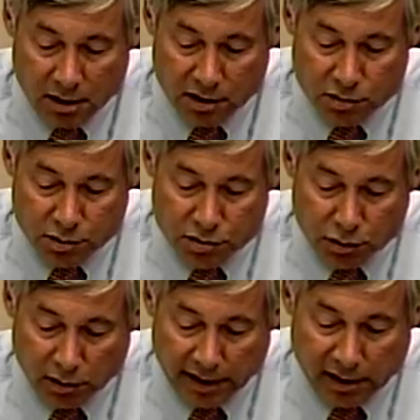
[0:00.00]
This was
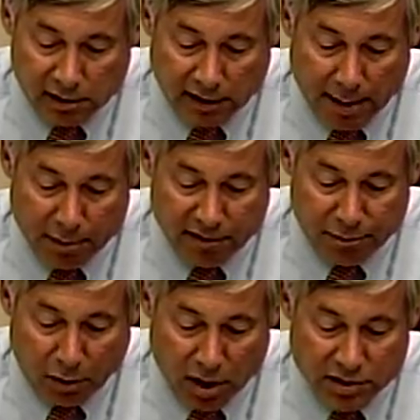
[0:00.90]
truly a
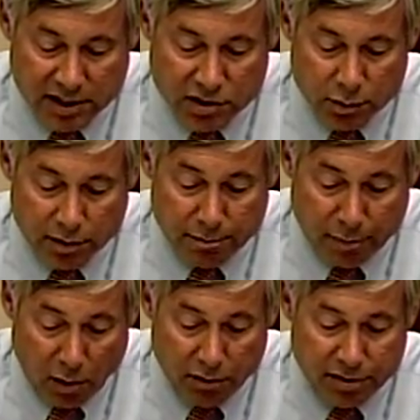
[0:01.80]
collaborative process
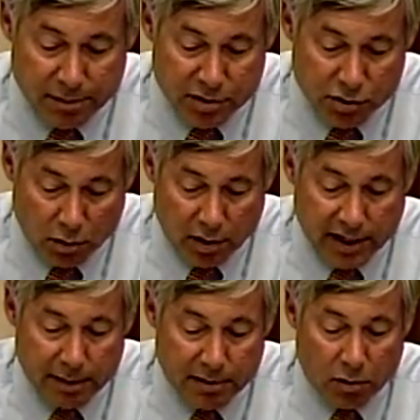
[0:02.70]
with both the
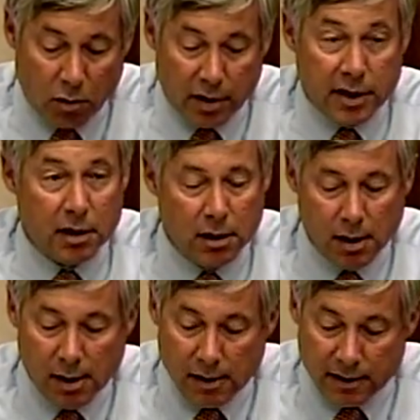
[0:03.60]
majority and minority
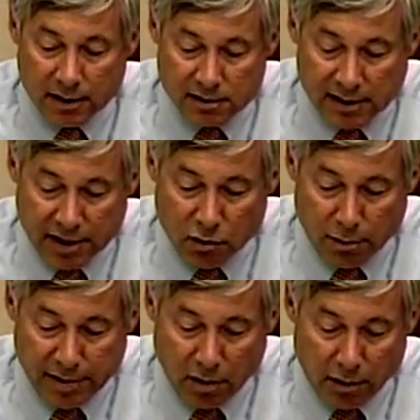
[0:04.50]
that has led to
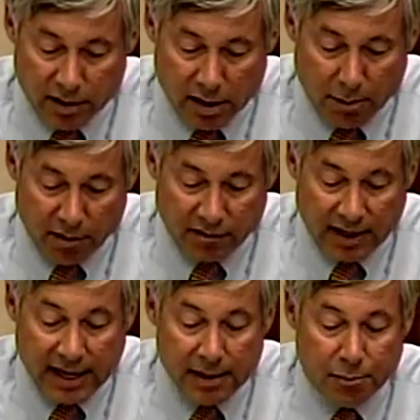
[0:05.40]
a bill with a number
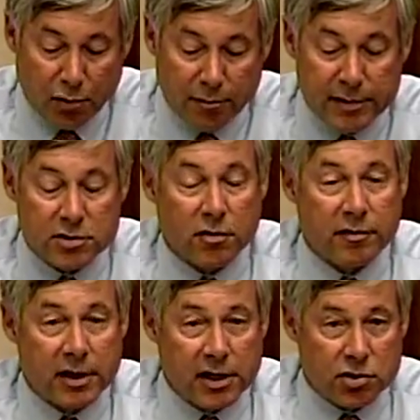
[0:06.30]
of key improvements
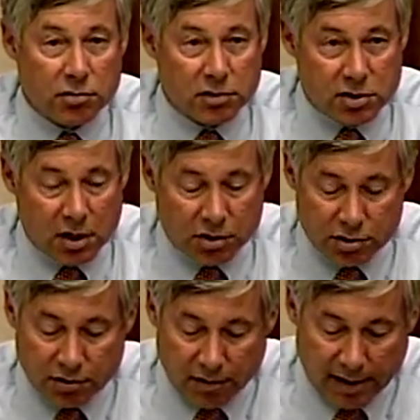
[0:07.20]
over the initial
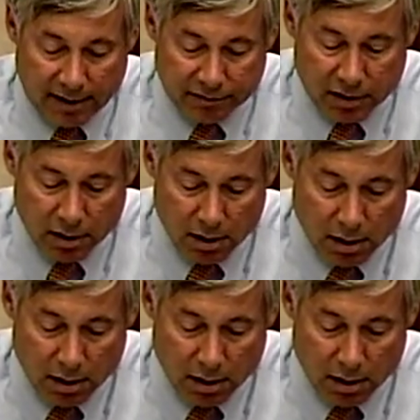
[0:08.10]
discussion draft.